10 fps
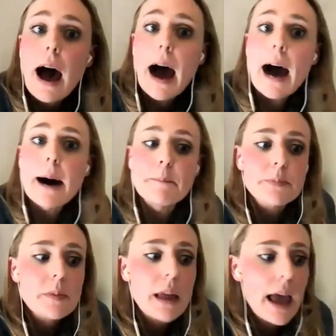
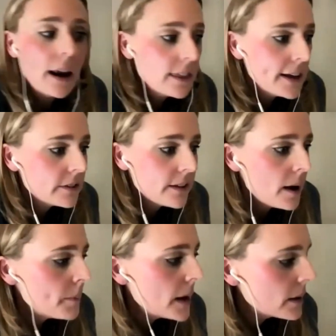And I think some